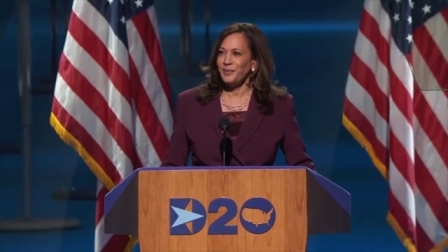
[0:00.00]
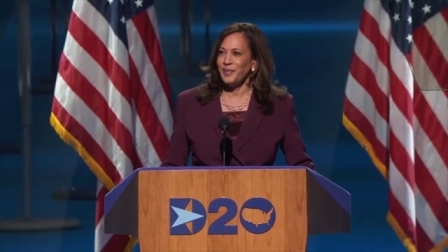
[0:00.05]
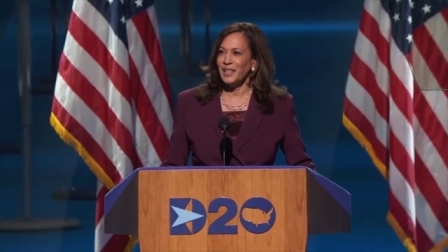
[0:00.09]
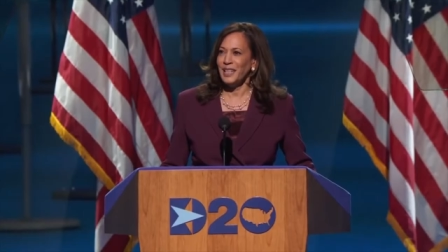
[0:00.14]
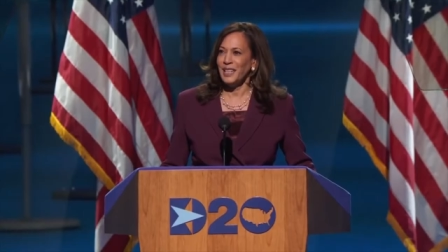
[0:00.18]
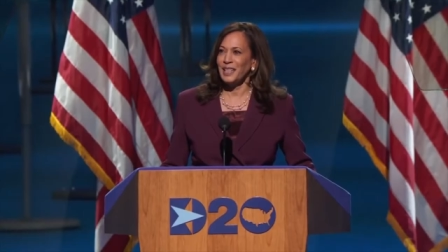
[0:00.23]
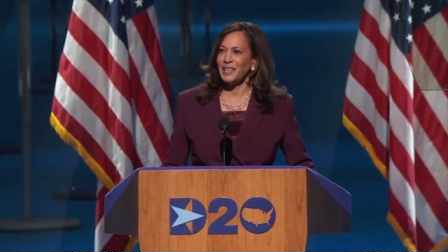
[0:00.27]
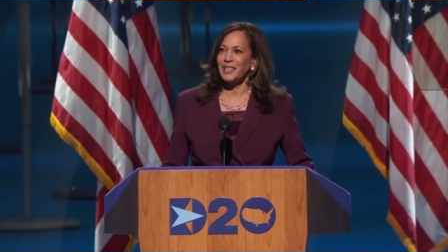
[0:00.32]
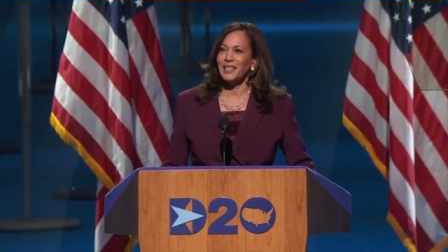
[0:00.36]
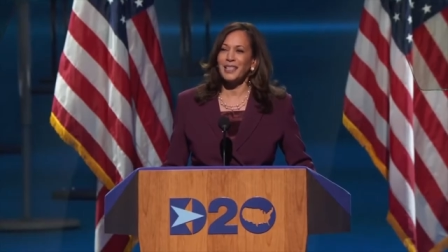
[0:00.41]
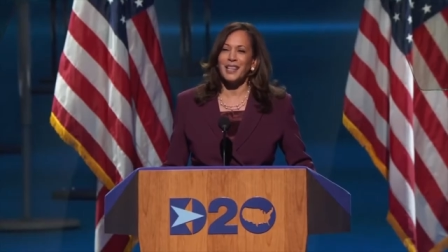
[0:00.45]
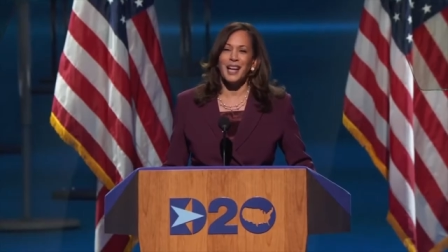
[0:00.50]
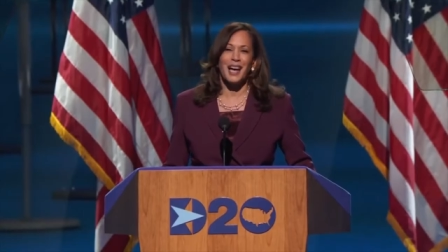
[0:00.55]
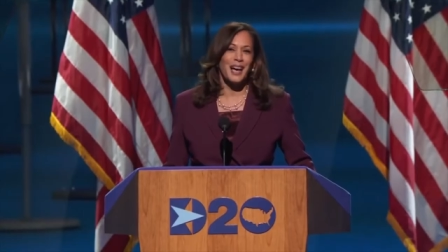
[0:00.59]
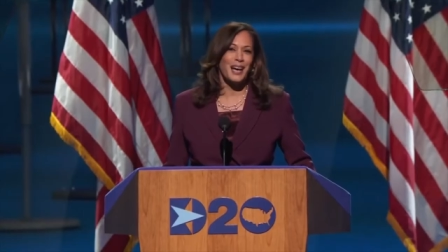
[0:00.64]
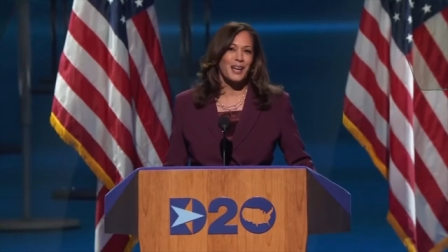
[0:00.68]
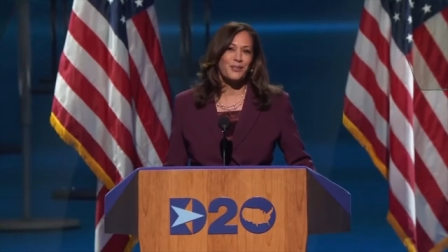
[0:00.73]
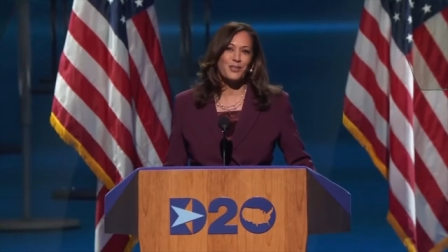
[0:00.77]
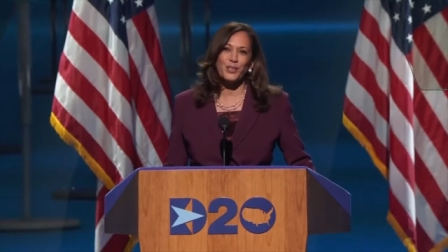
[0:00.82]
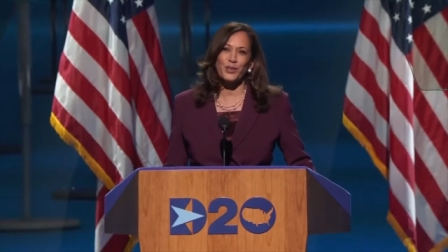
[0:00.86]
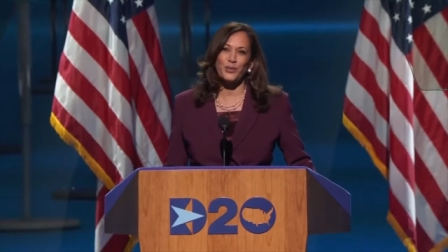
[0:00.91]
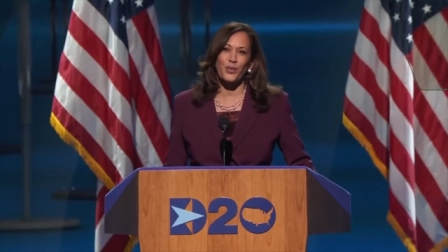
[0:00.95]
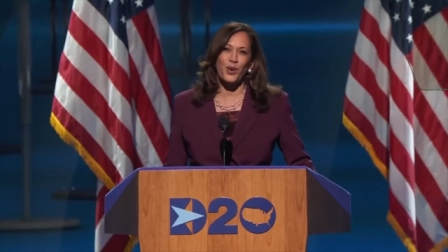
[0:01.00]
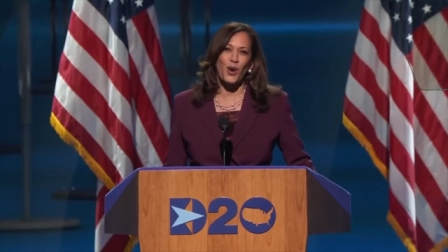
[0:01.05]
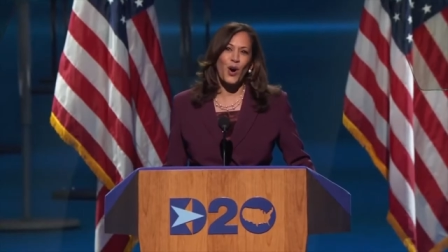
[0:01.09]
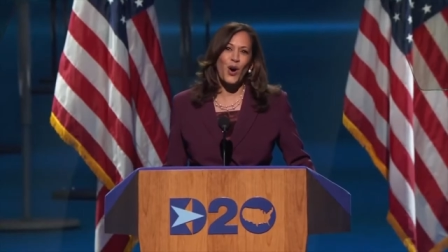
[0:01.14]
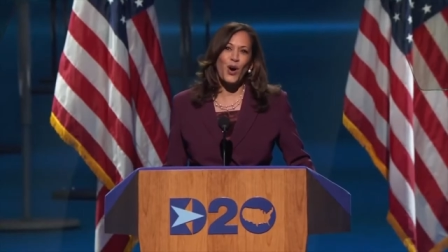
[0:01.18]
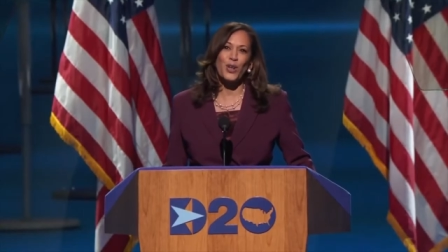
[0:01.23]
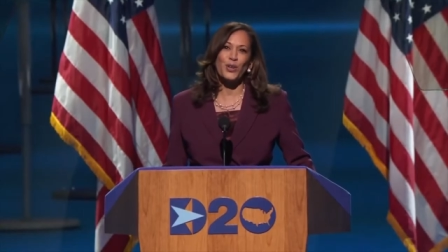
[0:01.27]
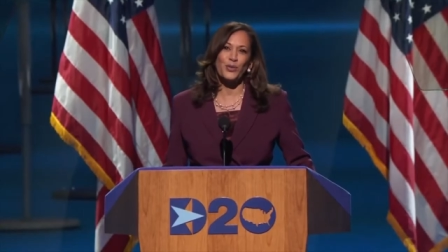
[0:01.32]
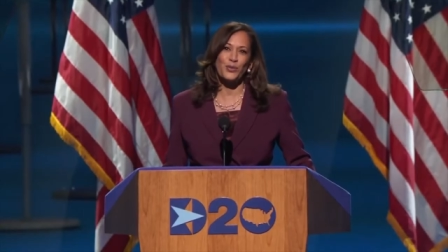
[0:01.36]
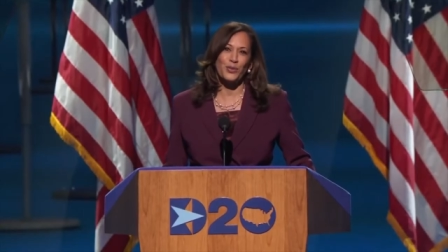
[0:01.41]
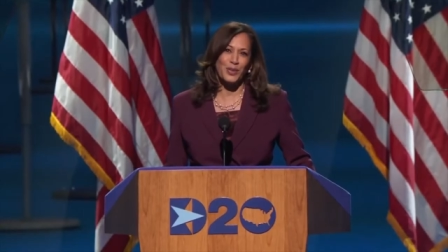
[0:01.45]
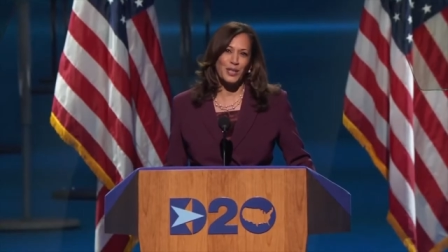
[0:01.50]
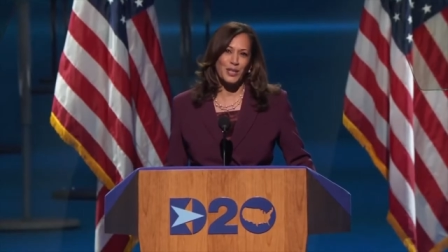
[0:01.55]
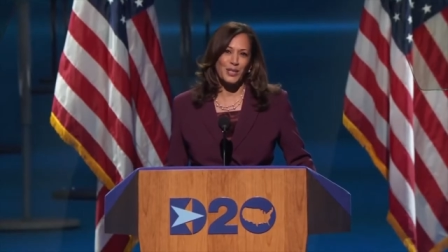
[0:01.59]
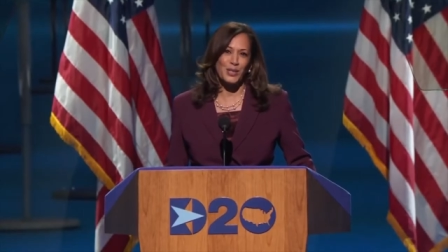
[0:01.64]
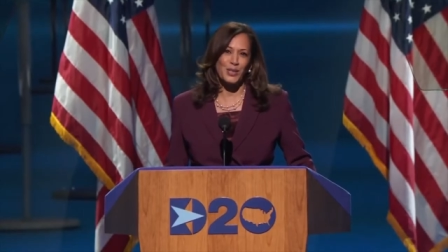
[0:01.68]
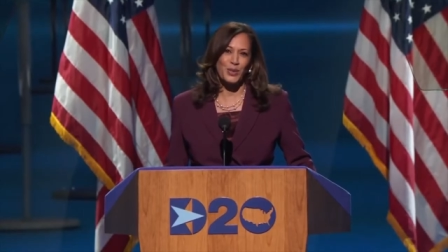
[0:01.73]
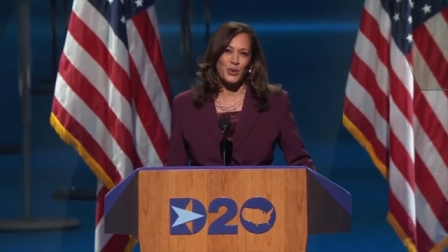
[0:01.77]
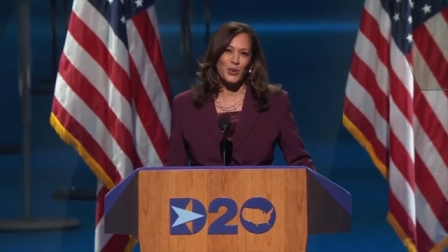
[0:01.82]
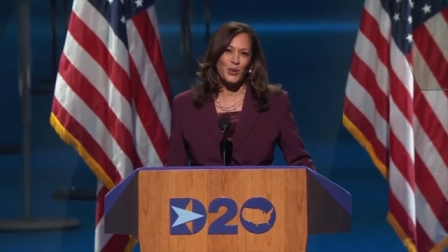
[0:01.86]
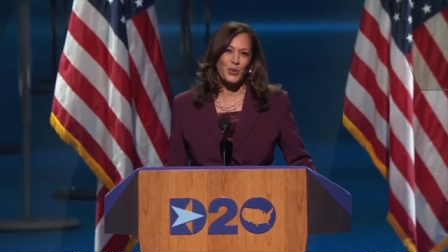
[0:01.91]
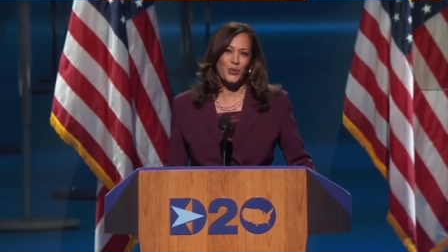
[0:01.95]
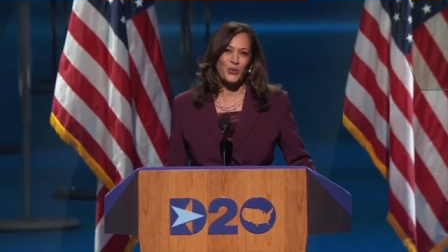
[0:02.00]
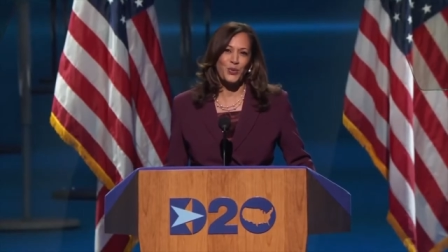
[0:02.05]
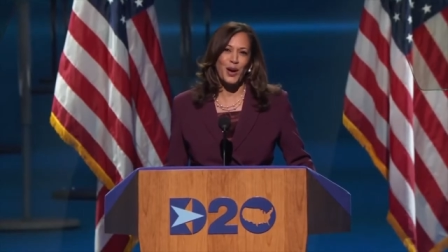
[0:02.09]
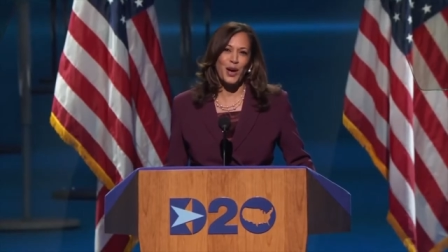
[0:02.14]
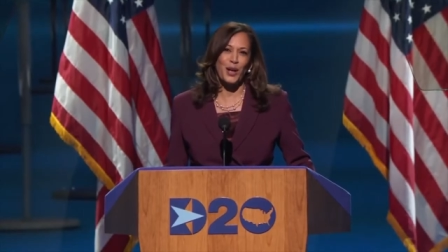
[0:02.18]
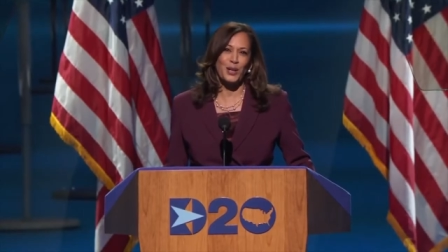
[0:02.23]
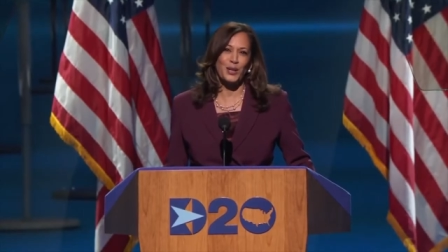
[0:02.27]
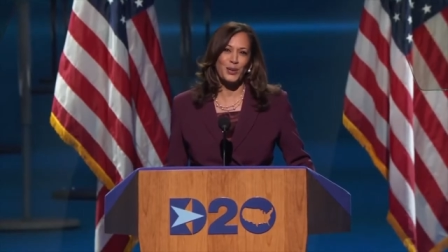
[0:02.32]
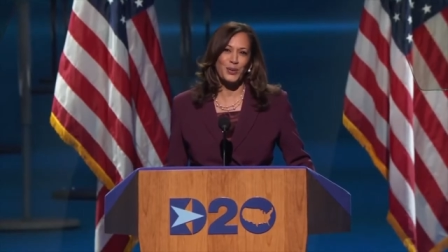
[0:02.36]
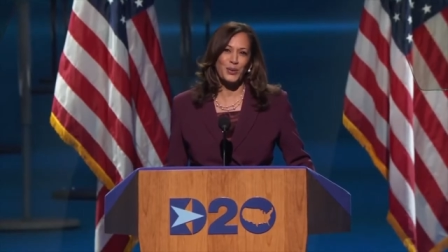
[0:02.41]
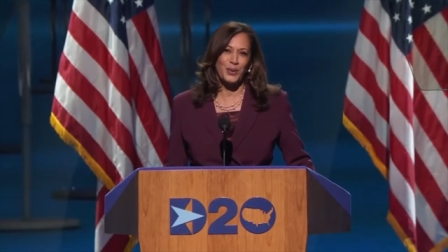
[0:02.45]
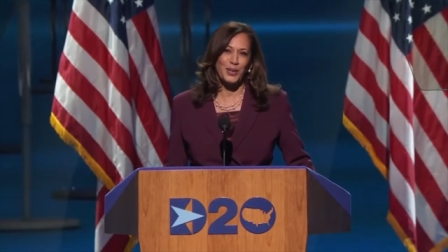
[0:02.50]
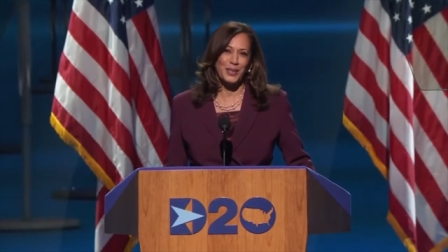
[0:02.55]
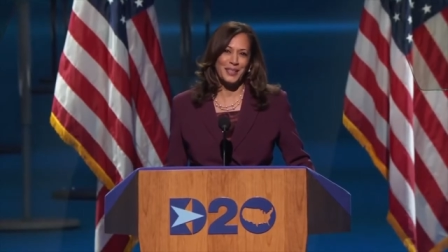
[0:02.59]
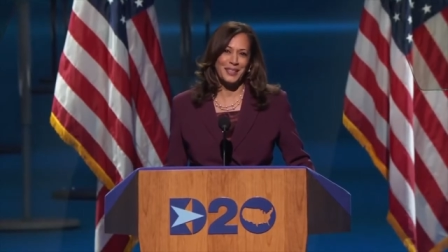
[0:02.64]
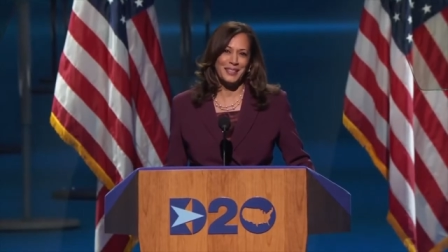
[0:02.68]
in the lives of all of us who followed.